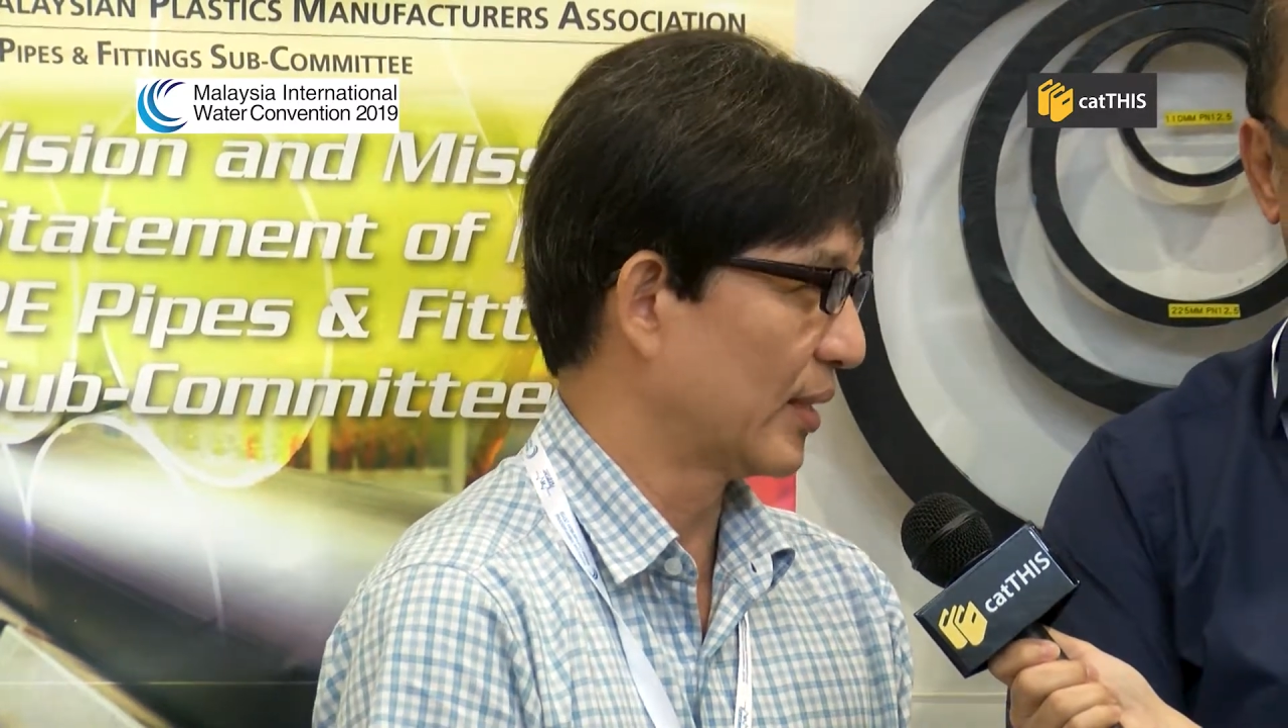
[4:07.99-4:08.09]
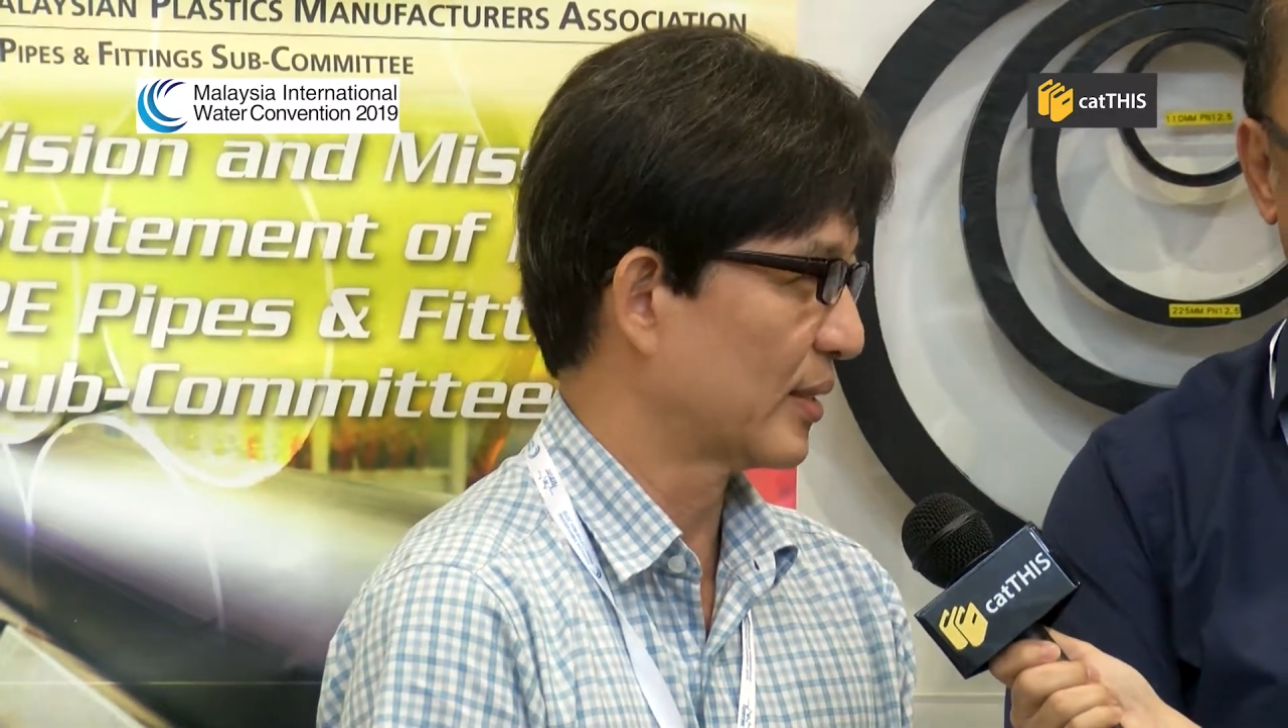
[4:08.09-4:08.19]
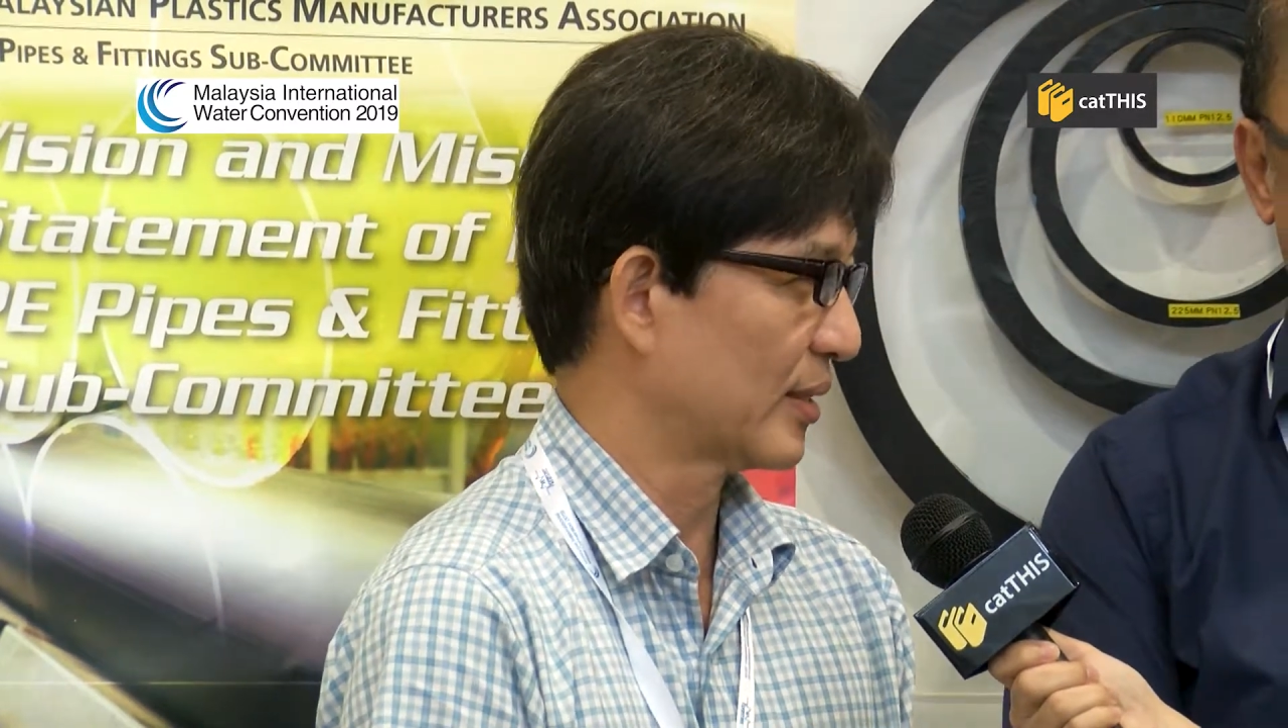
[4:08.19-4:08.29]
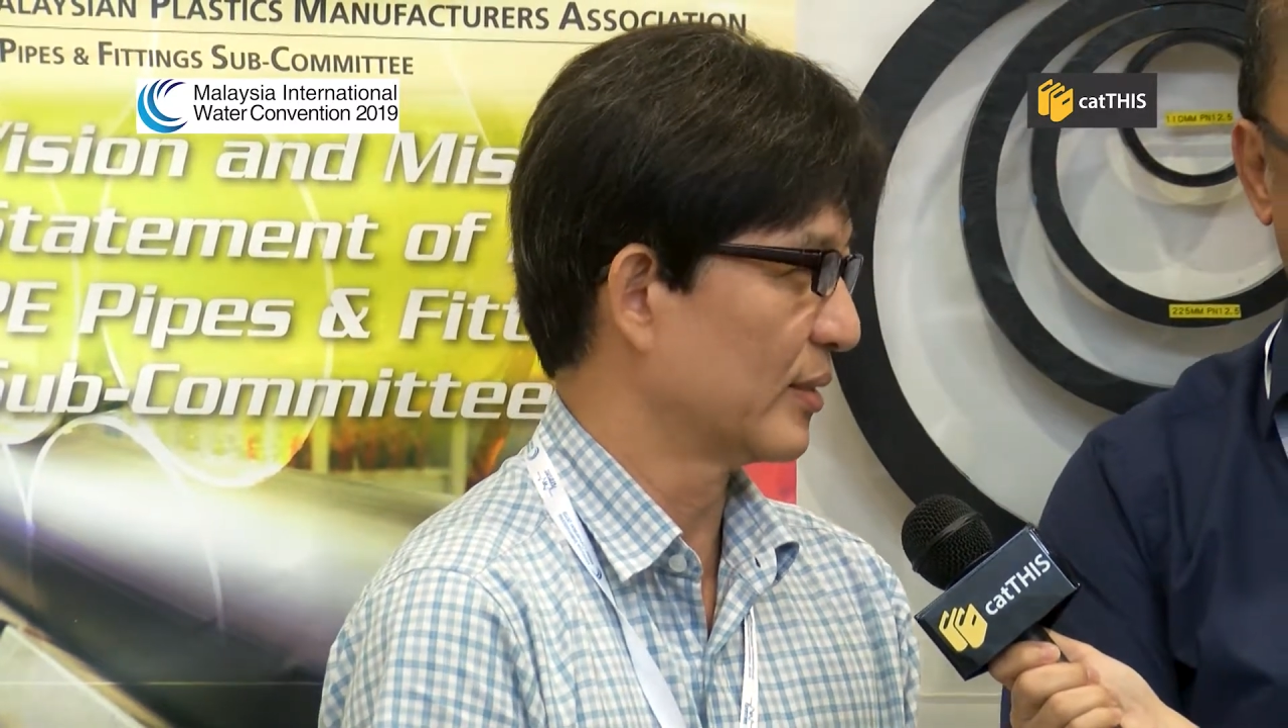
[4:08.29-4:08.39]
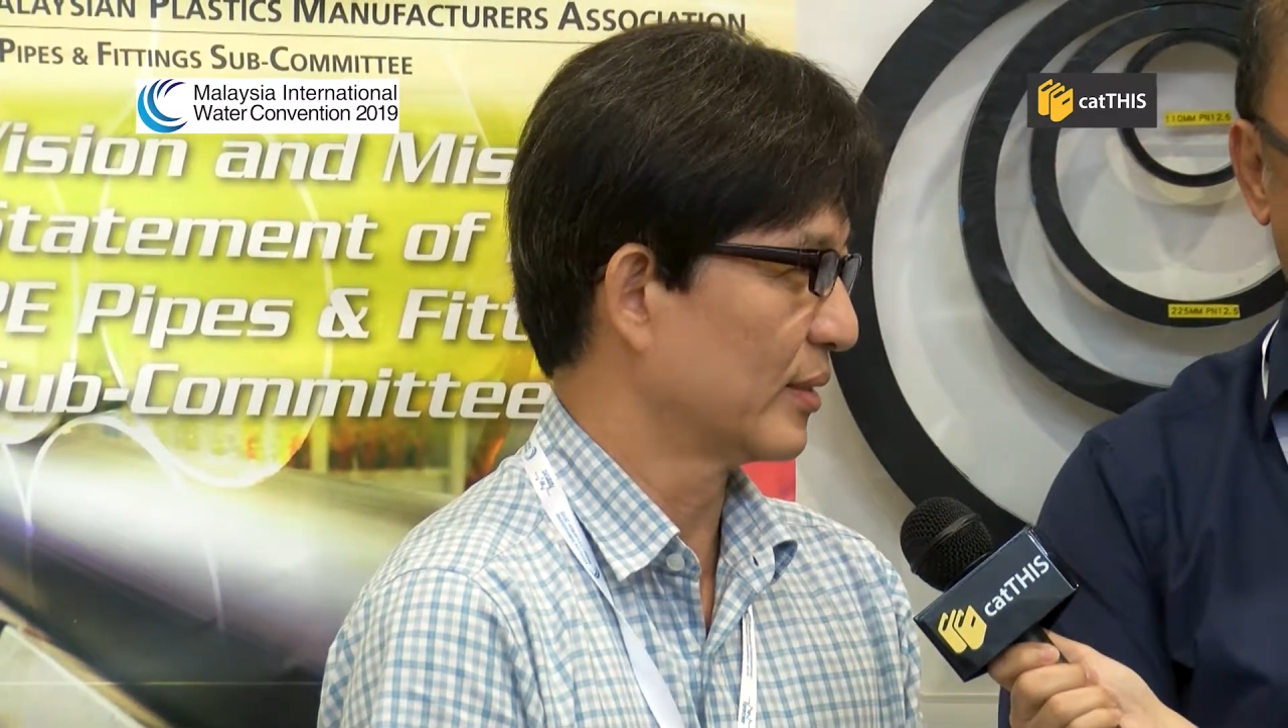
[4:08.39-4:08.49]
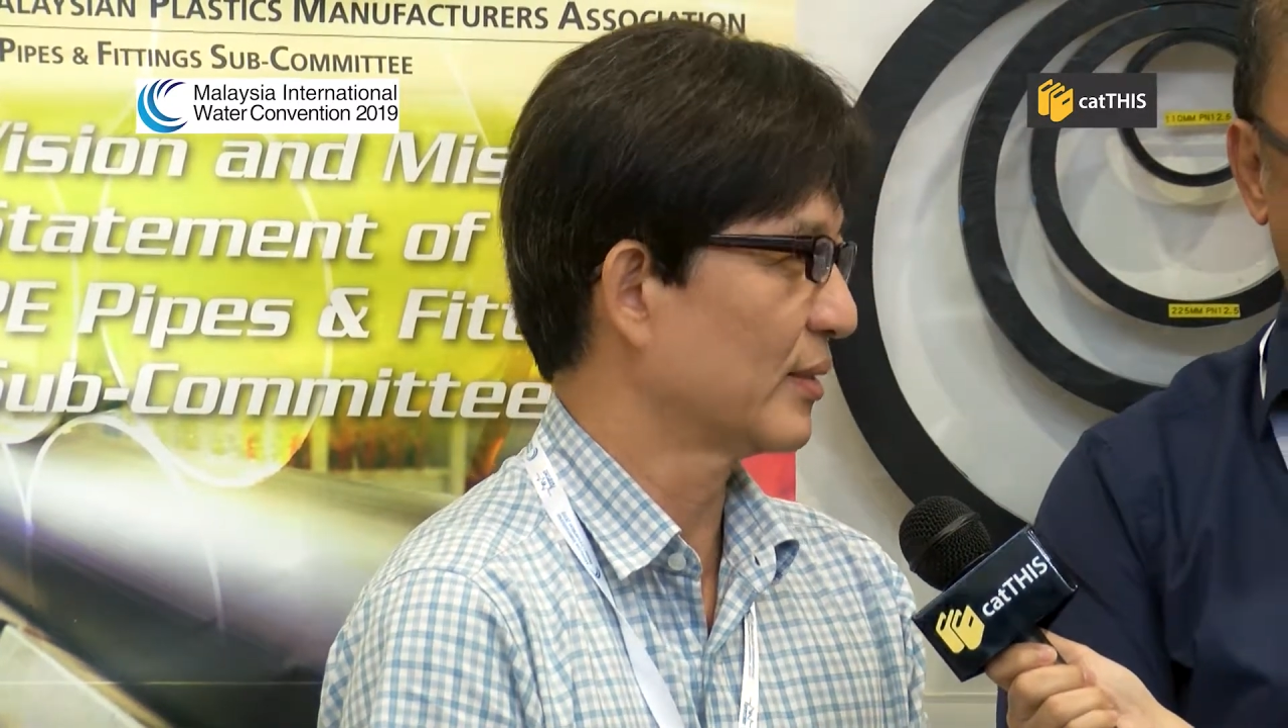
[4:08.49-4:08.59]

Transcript: us,